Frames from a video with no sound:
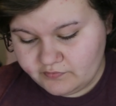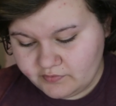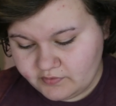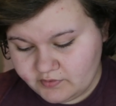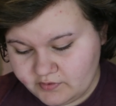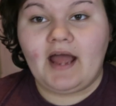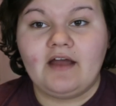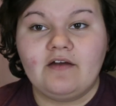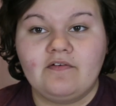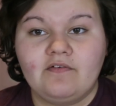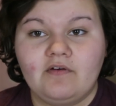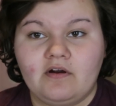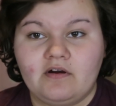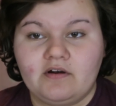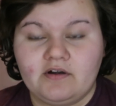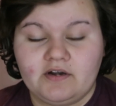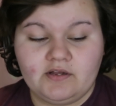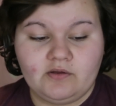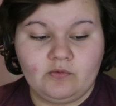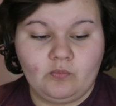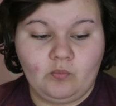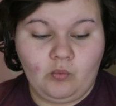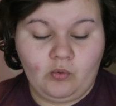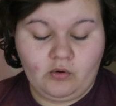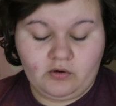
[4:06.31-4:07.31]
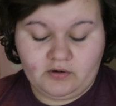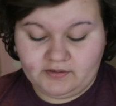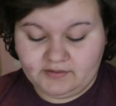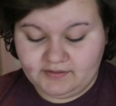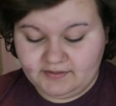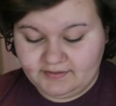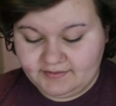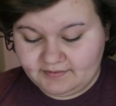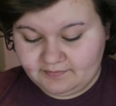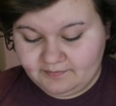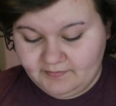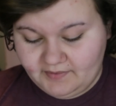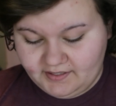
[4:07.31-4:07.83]
I've already worn
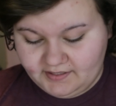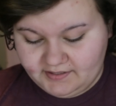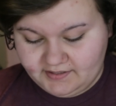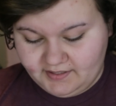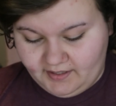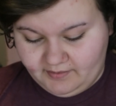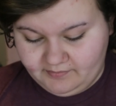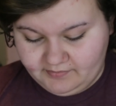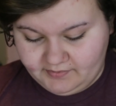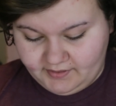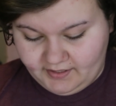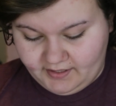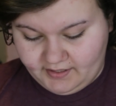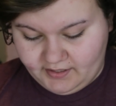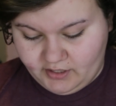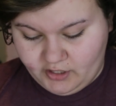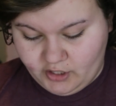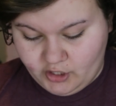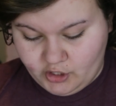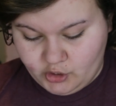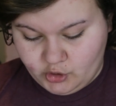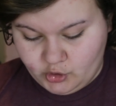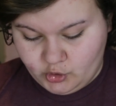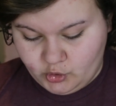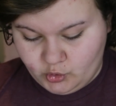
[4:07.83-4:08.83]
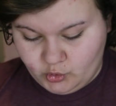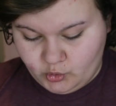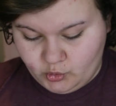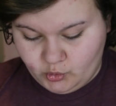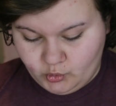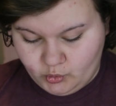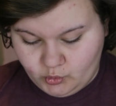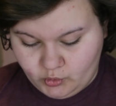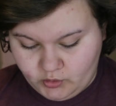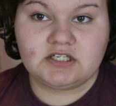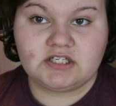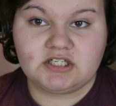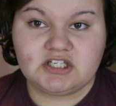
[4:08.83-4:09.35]
this many times, and I
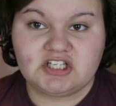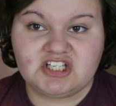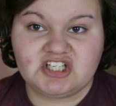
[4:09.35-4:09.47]
knew